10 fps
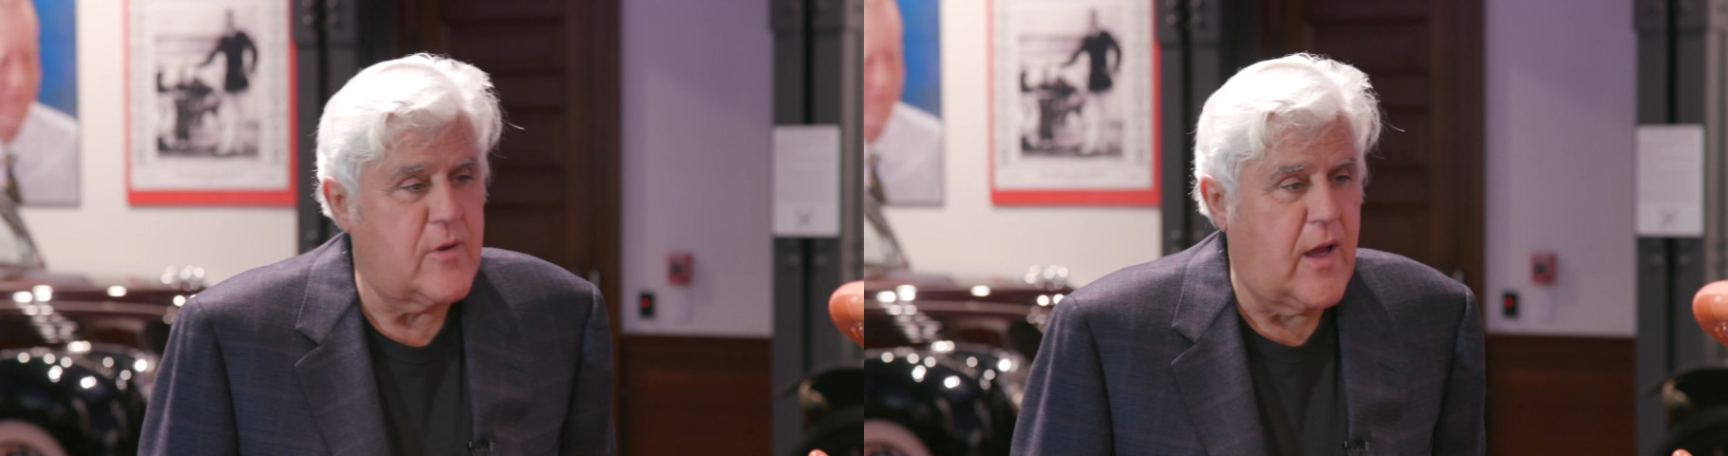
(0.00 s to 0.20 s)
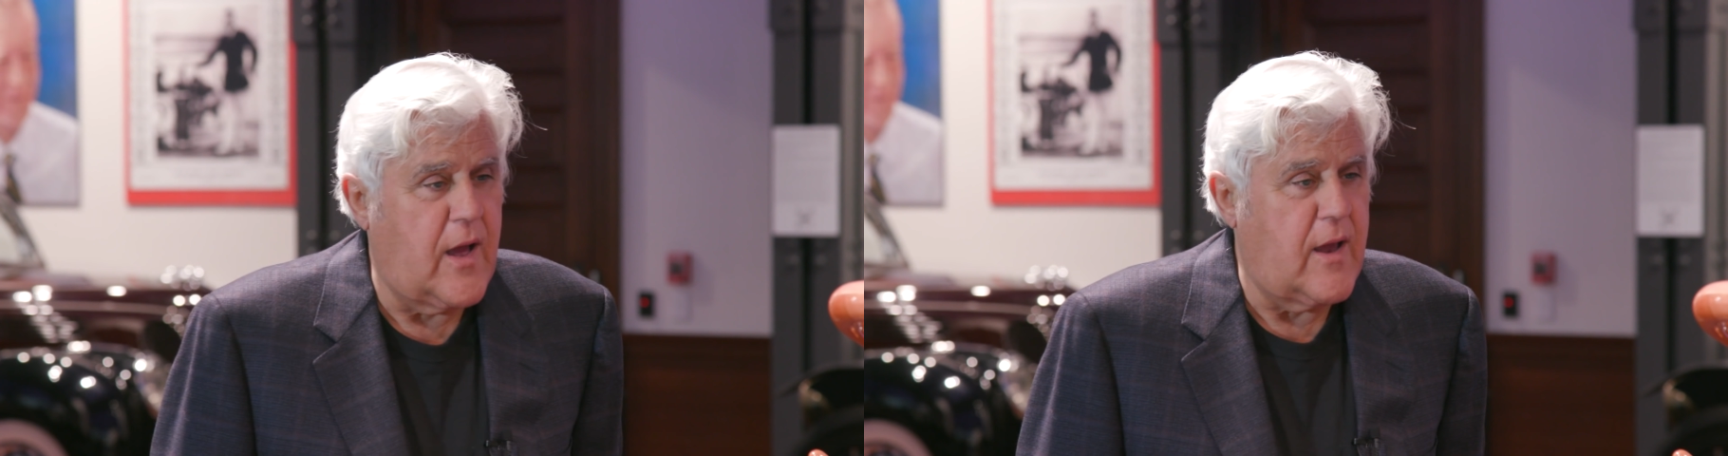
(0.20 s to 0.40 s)

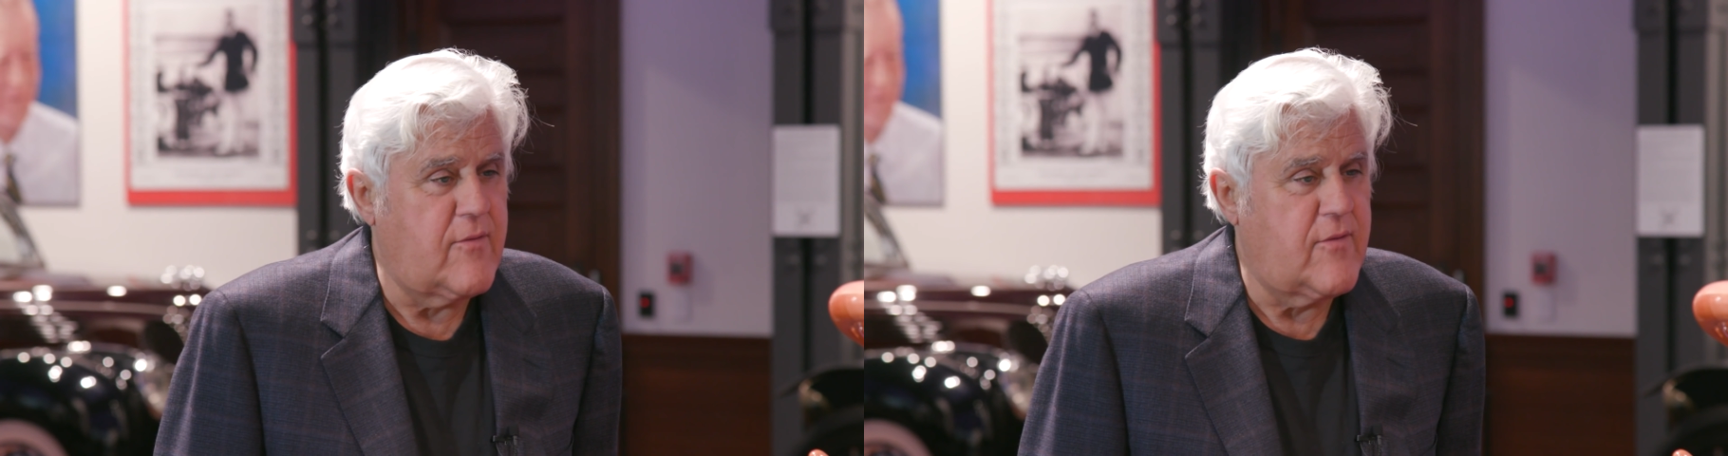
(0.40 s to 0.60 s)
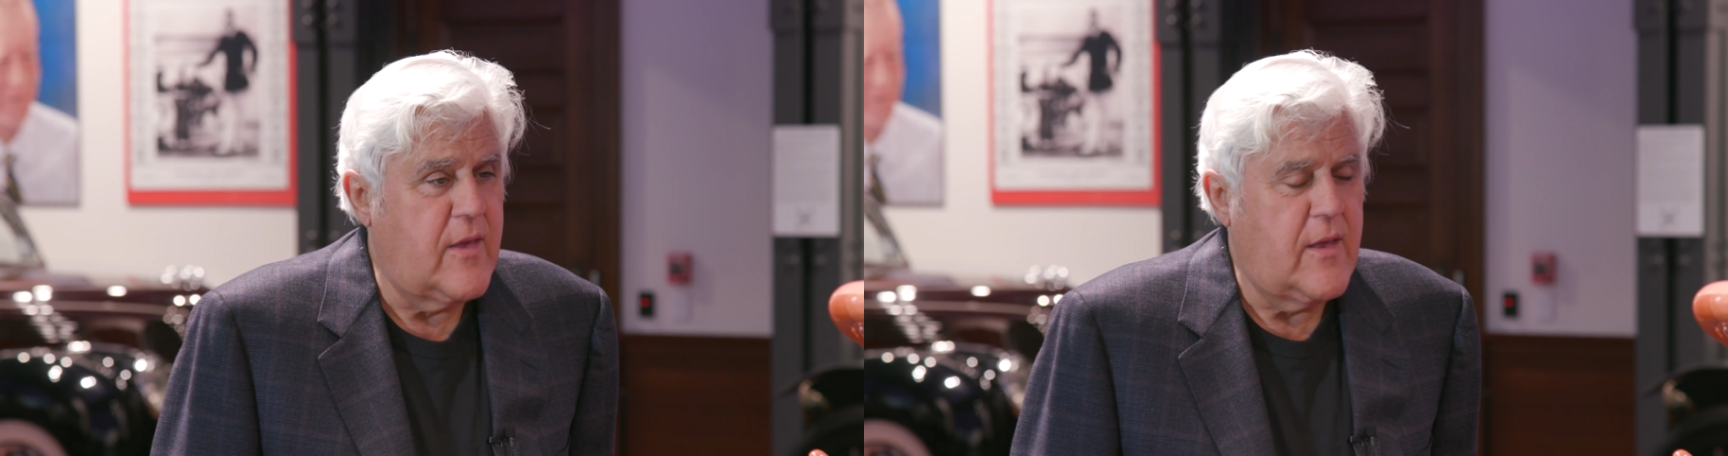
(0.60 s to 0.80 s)

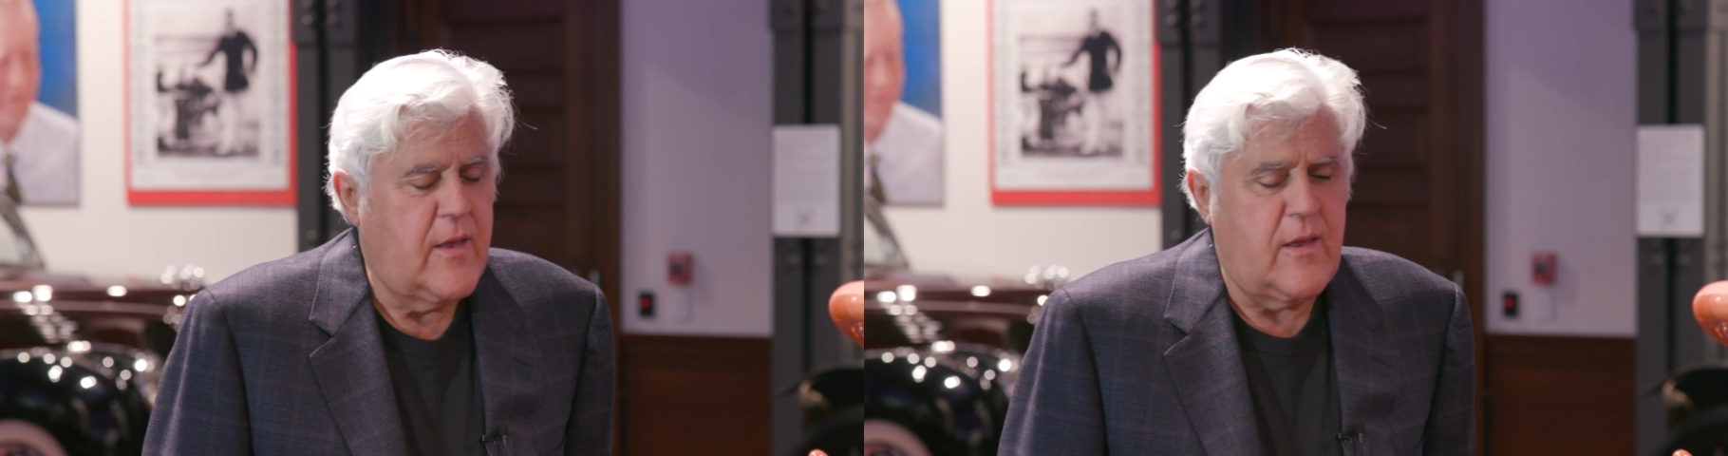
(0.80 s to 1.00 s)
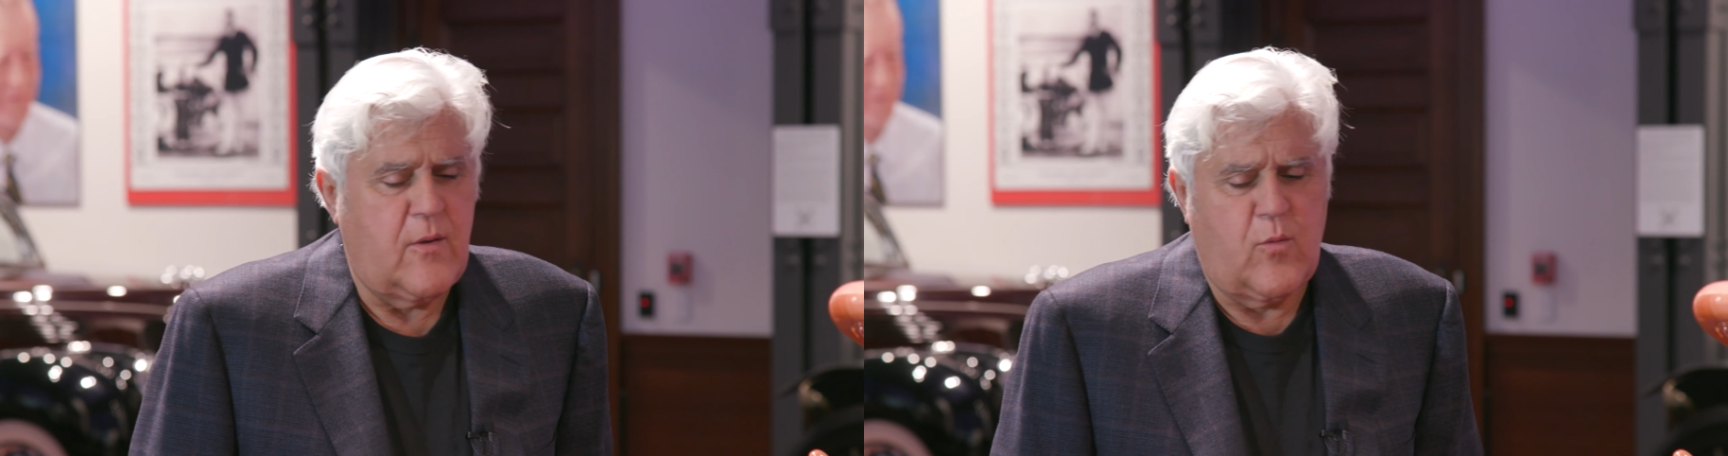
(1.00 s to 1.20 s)
guys.
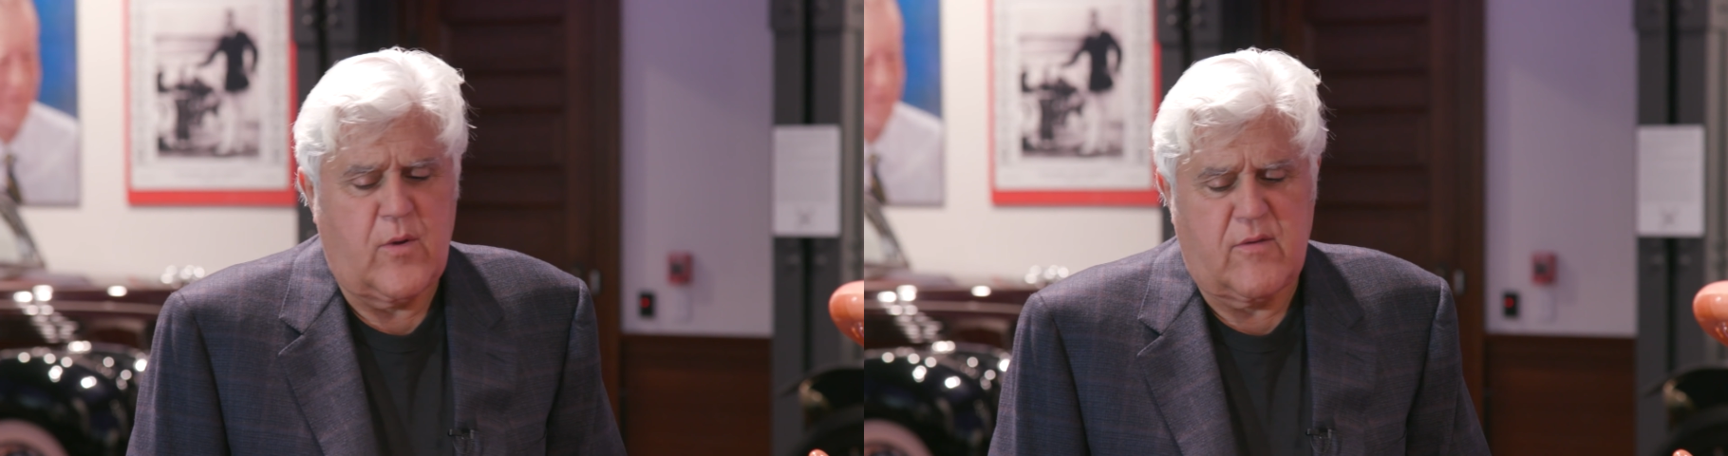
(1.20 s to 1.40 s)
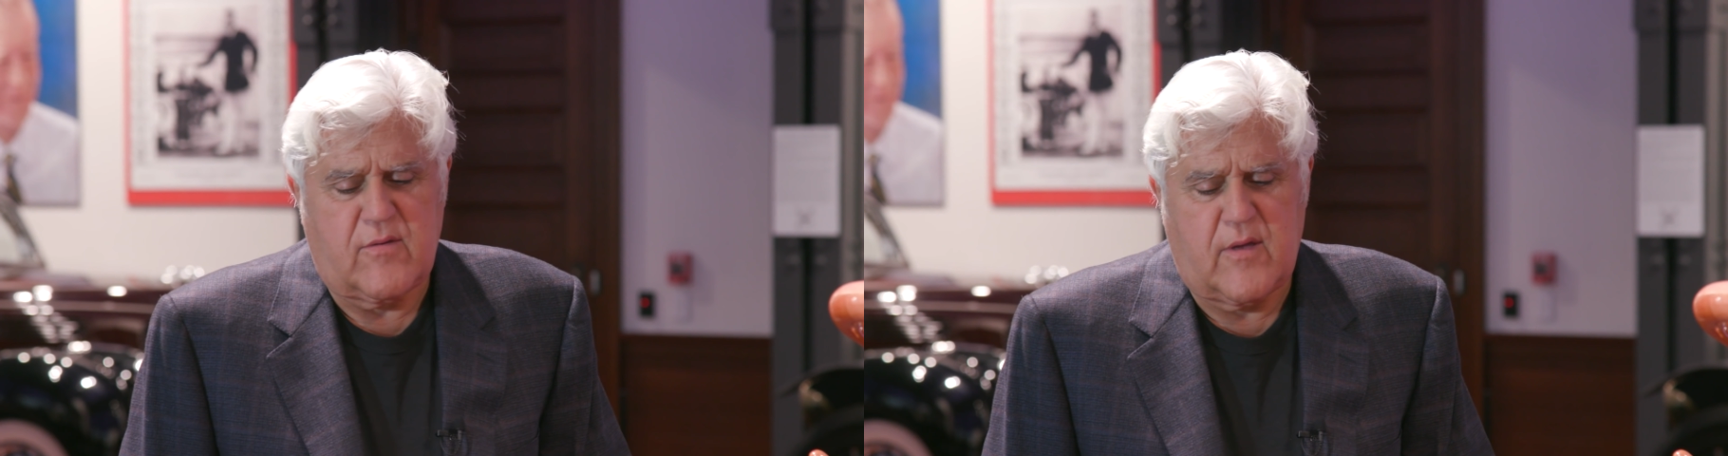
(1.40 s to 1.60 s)
It
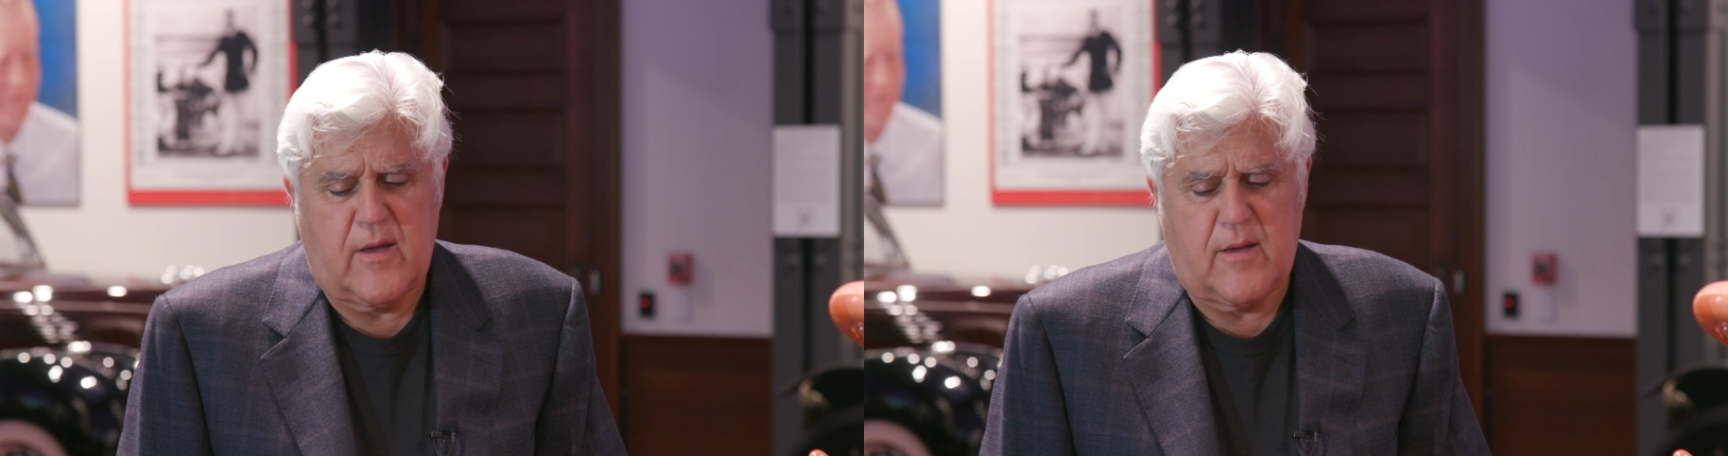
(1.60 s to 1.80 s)
was